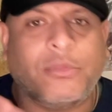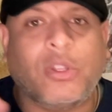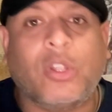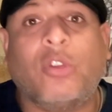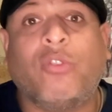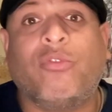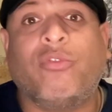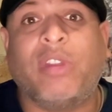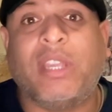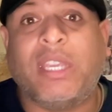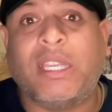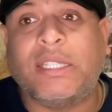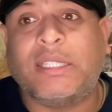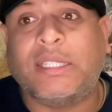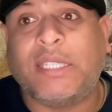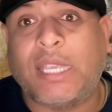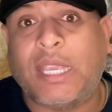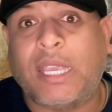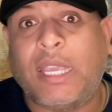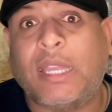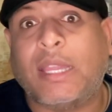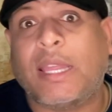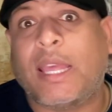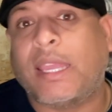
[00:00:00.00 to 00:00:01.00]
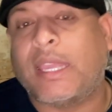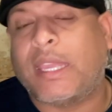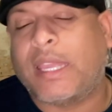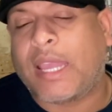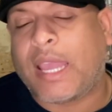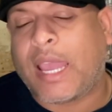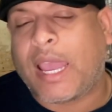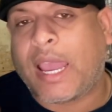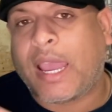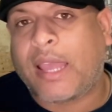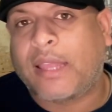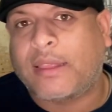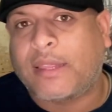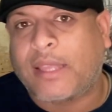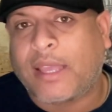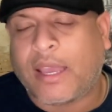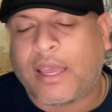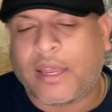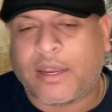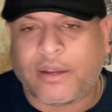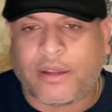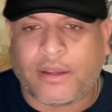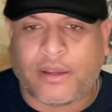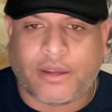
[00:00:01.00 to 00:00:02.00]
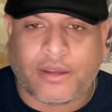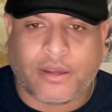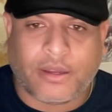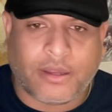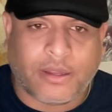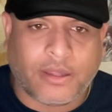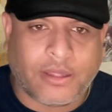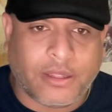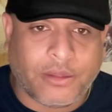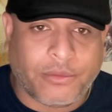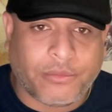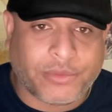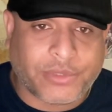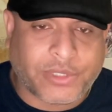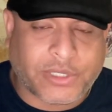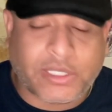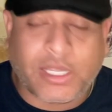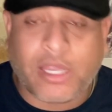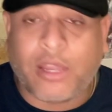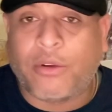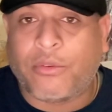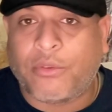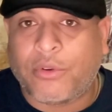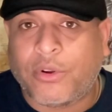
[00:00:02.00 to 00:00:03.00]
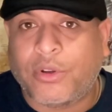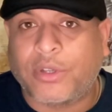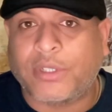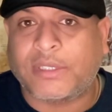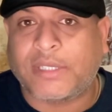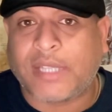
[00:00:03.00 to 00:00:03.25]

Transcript: green tea that he had that it was steroids.